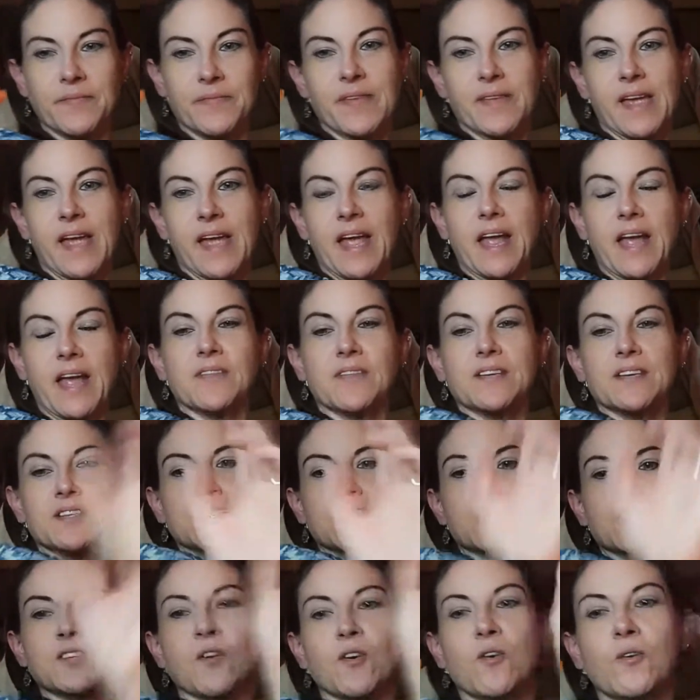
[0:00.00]
And then
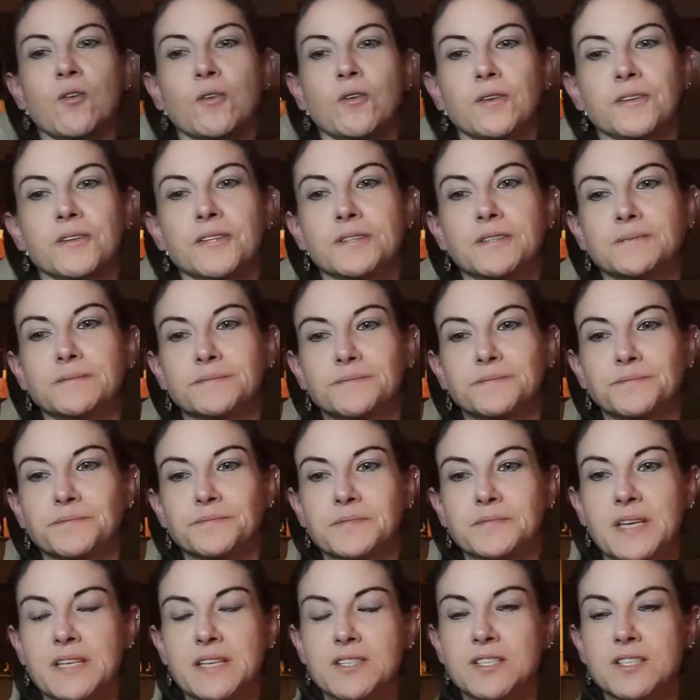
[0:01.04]
just hold
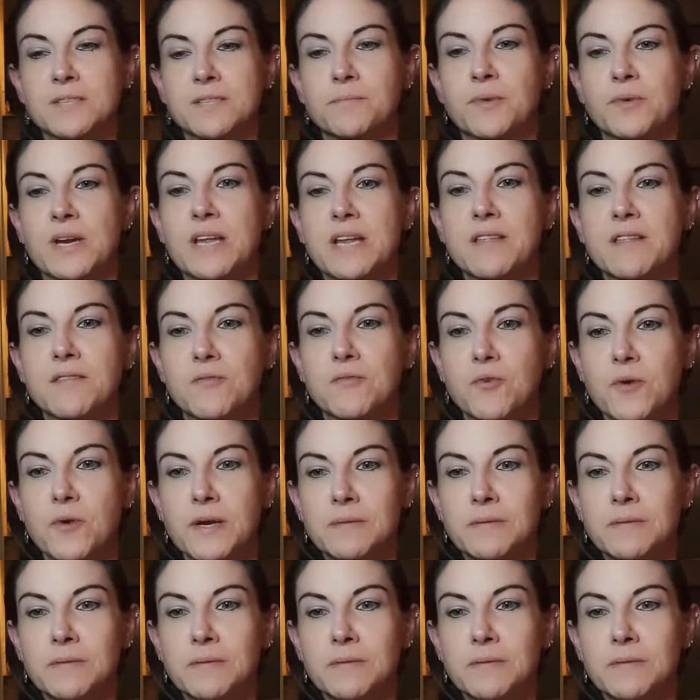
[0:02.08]
and just breathe through it.